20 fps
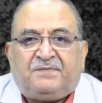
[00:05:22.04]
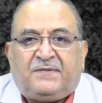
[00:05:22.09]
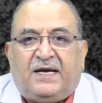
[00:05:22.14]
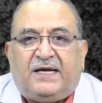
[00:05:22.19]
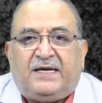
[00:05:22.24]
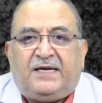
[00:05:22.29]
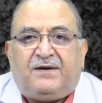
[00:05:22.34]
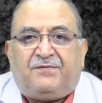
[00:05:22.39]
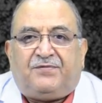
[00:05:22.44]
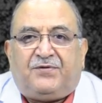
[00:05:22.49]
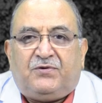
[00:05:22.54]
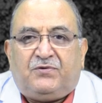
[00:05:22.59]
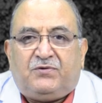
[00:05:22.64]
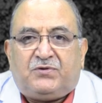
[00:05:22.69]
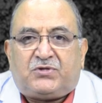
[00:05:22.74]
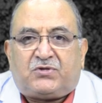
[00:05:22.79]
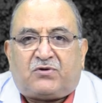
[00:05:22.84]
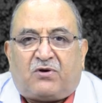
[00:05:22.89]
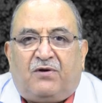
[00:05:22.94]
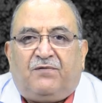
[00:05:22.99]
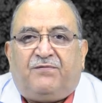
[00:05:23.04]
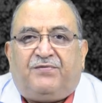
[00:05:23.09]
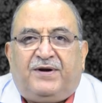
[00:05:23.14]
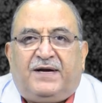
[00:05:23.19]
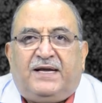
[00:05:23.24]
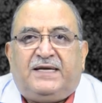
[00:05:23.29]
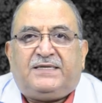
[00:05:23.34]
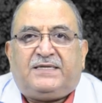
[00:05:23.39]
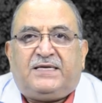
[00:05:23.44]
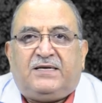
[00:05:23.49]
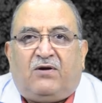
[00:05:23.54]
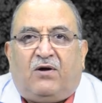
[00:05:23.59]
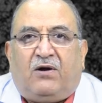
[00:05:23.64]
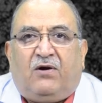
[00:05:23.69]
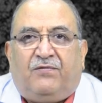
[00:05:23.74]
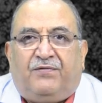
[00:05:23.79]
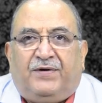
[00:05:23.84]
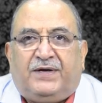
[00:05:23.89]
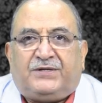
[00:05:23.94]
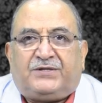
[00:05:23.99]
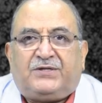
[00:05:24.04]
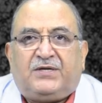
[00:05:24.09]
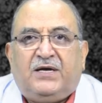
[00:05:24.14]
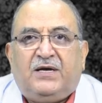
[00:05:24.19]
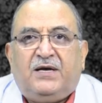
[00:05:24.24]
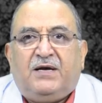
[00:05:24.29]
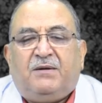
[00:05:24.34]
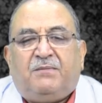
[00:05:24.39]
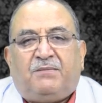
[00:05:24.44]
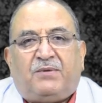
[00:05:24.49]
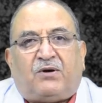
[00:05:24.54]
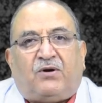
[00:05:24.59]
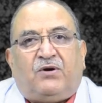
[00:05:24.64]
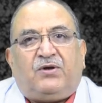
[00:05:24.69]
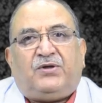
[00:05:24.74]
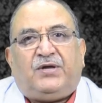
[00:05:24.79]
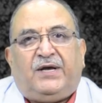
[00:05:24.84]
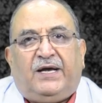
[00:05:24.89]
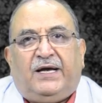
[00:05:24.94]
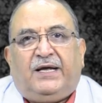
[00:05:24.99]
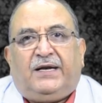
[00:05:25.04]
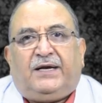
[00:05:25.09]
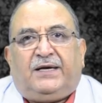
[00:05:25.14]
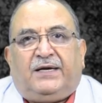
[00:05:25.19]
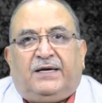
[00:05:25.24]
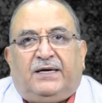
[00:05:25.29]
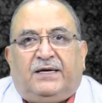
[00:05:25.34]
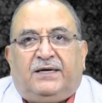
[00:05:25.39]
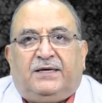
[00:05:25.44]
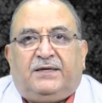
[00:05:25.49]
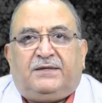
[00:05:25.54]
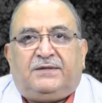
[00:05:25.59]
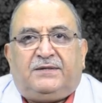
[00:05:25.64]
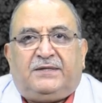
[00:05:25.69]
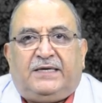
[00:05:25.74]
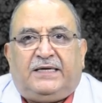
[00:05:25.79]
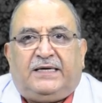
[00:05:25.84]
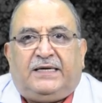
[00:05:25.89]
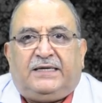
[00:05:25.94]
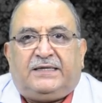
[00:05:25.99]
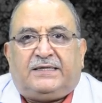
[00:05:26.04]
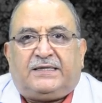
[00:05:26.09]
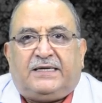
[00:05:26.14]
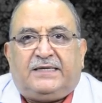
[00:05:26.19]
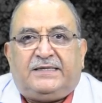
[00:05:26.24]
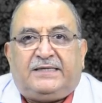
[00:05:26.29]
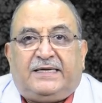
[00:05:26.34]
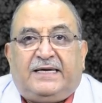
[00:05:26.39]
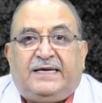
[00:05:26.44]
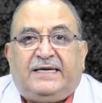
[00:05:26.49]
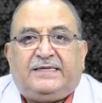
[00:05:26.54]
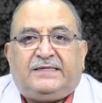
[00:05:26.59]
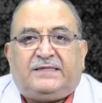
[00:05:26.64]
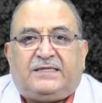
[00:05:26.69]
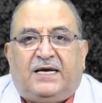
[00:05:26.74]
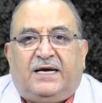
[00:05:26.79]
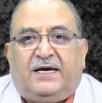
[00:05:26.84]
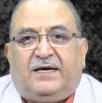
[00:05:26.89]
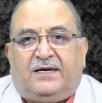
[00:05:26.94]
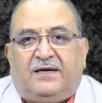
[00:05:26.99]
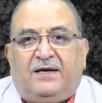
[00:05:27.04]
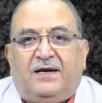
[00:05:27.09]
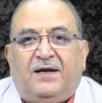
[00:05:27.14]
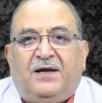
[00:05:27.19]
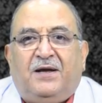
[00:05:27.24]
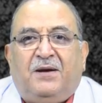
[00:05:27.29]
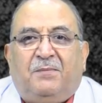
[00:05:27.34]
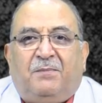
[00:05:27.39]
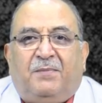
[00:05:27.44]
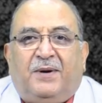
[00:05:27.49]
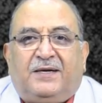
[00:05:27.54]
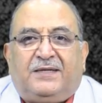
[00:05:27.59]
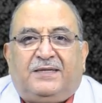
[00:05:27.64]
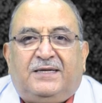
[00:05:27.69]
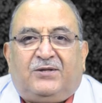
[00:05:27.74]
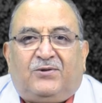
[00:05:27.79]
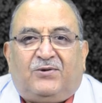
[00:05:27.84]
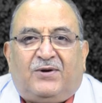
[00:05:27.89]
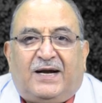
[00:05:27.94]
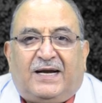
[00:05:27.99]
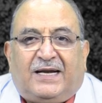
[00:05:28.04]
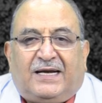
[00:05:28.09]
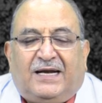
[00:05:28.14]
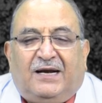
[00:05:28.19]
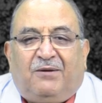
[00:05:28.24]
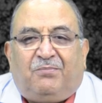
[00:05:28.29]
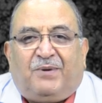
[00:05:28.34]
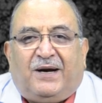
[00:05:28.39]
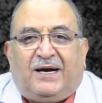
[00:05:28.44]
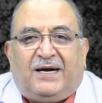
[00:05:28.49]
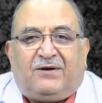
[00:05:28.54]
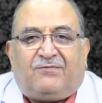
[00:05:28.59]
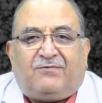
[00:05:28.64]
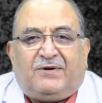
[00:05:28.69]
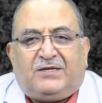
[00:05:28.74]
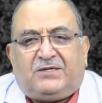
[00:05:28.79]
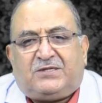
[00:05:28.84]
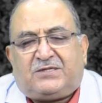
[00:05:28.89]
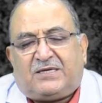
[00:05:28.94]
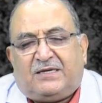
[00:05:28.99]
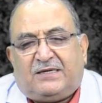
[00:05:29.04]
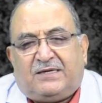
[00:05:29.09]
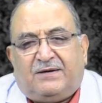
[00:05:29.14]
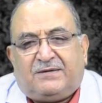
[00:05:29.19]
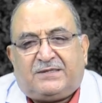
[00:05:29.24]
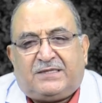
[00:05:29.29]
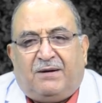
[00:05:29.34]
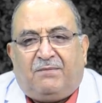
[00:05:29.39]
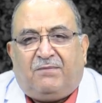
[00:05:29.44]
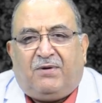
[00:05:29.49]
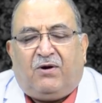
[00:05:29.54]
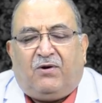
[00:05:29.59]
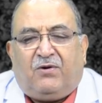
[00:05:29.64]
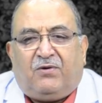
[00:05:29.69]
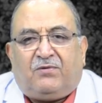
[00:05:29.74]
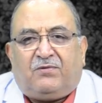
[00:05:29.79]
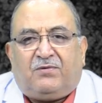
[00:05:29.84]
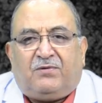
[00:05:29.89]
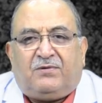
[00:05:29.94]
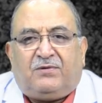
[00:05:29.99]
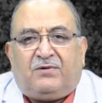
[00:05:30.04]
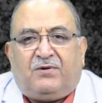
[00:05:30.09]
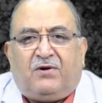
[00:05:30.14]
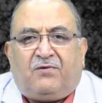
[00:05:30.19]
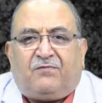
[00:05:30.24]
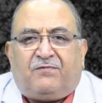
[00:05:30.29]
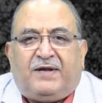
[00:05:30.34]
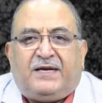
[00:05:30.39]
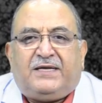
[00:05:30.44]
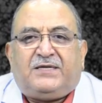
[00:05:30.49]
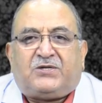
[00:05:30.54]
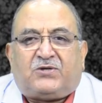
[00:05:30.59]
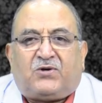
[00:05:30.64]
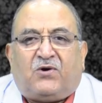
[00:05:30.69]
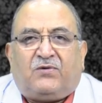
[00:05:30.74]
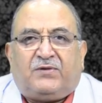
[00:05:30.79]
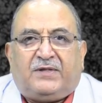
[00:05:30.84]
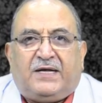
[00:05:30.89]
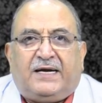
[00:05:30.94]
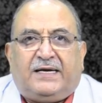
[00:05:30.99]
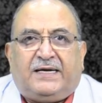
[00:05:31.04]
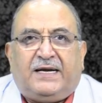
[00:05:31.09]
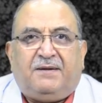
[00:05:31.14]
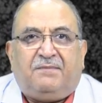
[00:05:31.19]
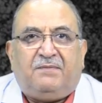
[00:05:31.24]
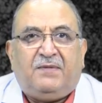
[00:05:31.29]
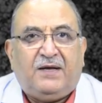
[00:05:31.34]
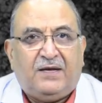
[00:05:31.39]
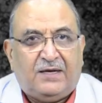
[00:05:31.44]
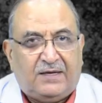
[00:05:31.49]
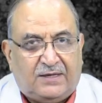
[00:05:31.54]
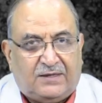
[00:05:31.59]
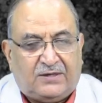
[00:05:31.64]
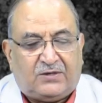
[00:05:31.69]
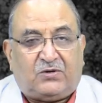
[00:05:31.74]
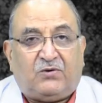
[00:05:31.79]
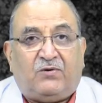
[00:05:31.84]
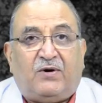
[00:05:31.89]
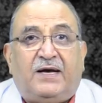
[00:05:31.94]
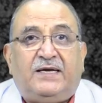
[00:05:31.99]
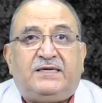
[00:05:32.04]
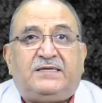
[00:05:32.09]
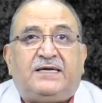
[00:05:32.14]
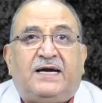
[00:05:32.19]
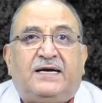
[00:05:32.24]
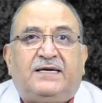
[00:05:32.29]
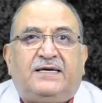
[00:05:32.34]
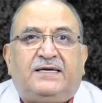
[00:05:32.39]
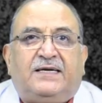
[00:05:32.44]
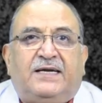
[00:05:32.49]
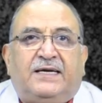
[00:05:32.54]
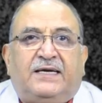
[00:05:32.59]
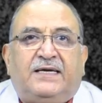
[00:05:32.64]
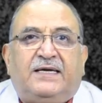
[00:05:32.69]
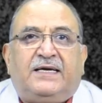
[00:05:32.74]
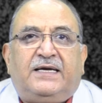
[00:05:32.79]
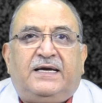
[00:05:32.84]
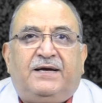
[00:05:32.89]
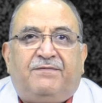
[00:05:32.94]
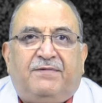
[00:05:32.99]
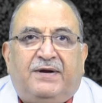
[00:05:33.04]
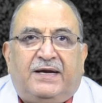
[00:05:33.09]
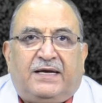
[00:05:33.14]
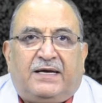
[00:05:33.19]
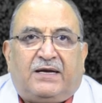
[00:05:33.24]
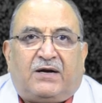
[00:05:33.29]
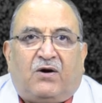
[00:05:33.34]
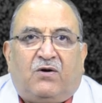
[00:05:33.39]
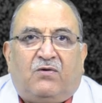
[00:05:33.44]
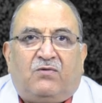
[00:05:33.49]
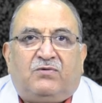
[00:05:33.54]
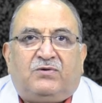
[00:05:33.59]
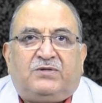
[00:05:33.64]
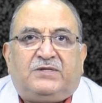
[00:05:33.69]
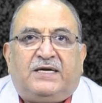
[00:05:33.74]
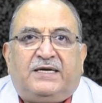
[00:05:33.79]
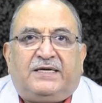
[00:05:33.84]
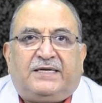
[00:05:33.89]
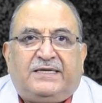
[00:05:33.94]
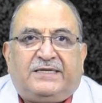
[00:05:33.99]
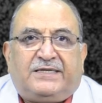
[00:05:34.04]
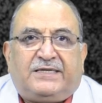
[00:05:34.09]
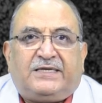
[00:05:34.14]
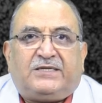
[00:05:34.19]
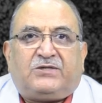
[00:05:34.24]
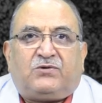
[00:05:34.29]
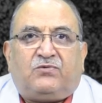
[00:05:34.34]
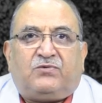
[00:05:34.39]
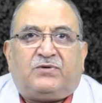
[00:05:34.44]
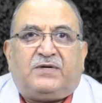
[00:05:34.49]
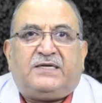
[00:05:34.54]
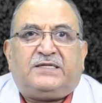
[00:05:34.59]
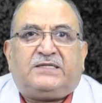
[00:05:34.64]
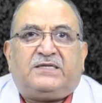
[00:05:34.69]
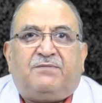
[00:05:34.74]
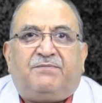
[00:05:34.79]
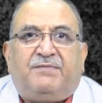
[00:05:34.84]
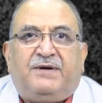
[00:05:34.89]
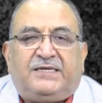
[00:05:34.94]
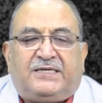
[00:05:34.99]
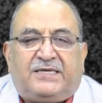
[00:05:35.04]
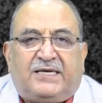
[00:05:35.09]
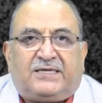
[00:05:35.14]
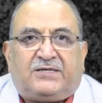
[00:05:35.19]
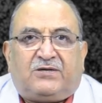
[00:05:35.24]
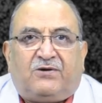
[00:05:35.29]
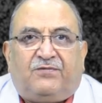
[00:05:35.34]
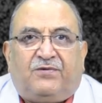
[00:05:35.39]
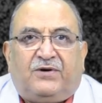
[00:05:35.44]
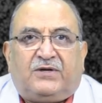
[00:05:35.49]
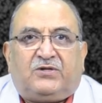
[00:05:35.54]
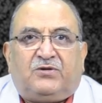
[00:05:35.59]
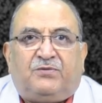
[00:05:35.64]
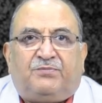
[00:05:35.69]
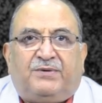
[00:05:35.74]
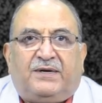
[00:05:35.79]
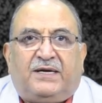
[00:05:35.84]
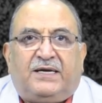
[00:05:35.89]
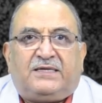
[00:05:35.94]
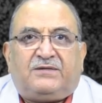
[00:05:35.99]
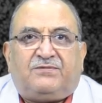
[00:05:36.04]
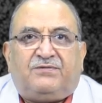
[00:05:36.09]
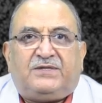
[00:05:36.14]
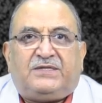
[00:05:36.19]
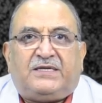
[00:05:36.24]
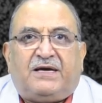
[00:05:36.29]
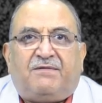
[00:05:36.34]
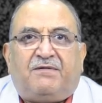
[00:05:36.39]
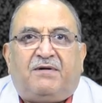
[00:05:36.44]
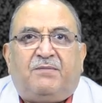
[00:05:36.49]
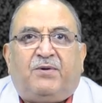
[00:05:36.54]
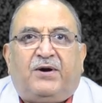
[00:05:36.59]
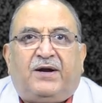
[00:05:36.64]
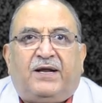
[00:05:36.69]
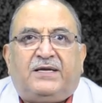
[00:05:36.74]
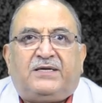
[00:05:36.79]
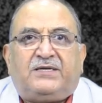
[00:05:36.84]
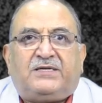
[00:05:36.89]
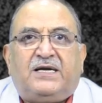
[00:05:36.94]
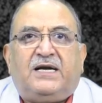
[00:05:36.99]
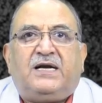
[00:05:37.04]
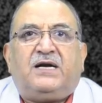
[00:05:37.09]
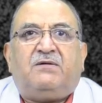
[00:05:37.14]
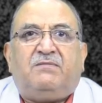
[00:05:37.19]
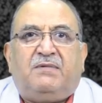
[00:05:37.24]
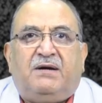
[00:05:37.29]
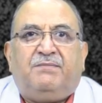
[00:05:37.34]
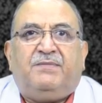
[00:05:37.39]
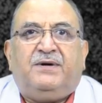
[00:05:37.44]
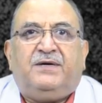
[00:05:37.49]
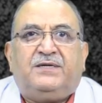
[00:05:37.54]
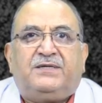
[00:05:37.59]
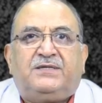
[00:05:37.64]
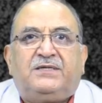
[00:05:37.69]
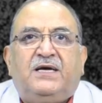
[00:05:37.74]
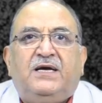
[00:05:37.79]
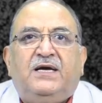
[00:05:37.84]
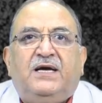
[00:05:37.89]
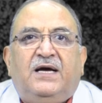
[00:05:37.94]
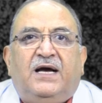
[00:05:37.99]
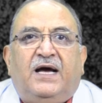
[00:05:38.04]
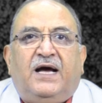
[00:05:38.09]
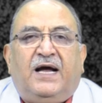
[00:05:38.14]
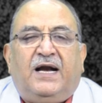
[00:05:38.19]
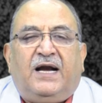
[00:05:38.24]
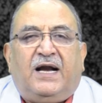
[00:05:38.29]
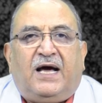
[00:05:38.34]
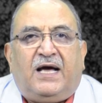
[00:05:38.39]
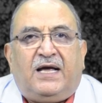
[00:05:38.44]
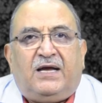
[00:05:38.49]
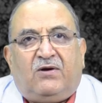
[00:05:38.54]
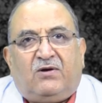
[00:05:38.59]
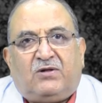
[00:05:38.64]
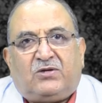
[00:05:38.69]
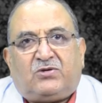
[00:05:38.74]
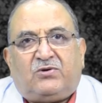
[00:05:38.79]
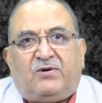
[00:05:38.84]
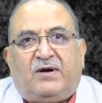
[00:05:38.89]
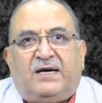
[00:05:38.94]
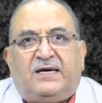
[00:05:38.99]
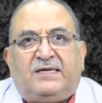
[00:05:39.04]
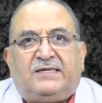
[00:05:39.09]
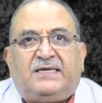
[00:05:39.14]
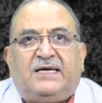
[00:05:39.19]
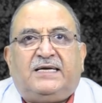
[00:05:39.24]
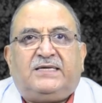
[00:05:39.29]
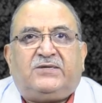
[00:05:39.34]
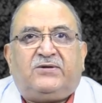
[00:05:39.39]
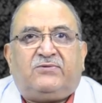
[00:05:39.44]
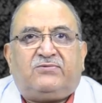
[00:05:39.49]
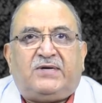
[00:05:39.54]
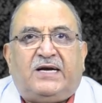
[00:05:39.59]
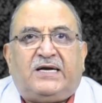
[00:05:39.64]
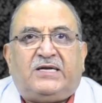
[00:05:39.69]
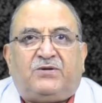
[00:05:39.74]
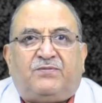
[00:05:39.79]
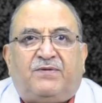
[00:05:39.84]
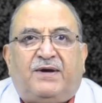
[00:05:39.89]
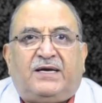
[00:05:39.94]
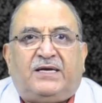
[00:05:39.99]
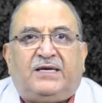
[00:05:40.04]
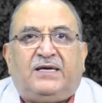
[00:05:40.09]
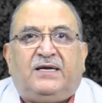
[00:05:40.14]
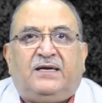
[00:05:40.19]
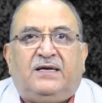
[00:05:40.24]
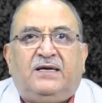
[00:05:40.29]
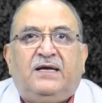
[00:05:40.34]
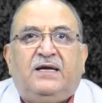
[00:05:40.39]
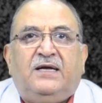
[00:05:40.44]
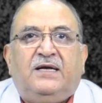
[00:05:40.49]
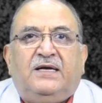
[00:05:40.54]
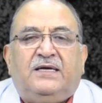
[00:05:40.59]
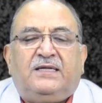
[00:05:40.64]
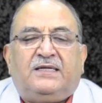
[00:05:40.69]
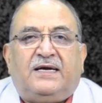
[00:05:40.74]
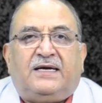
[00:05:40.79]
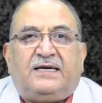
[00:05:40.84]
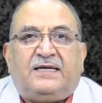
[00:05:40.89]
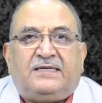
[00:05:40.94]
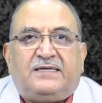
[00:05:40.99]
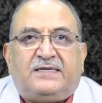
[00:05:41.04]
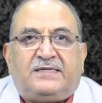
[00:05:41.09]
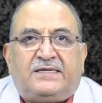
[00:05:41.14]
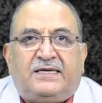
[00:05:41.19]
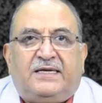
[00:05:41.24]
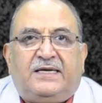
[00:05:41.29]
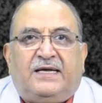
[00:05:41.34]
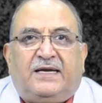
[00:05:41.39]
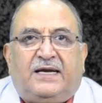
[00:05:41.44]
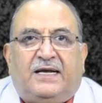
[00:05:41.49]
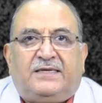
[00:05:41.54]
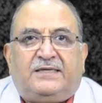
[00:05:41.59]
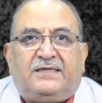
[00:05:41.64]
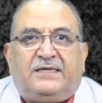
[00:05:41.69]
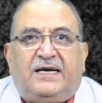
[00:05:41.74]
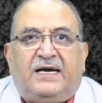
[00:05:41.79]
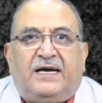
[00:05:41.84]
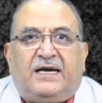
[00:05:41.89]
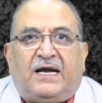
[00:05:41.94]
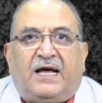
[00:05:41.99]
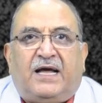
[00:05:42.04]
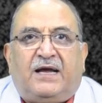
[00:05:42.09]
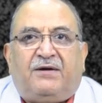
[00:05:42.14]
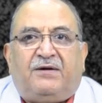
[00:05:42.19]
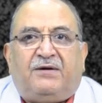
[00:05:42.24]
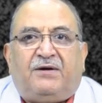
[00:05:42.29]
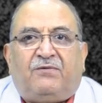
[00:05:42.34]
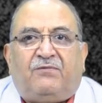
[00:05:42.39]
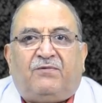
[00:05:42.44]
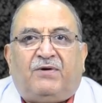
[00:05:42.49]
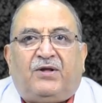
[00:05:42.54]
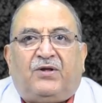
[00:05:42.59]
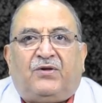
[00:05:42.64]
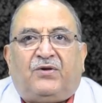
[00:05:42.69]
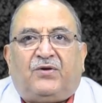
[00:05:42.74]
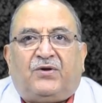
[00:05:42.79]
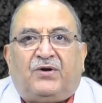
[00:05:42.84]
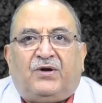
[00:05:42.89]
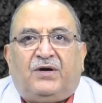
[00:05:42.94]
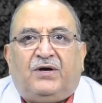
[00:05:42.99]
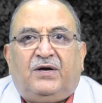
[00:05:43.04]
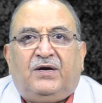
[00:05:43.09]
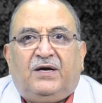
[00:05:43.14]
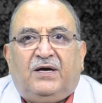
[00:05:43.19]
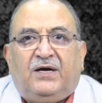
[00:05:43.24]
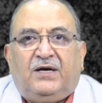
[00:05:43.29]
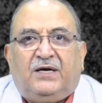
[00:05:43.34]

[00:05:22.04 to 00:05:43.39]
and infused confidence in all of us. Because here uh, the surgery is there, but the theoretical part was somehow not very strong that time. So I started taking evening rounds and teaching students the basics of orthopedics which everybody still remembers and I also had a sense of satisfaction that as a senior resident I was uh,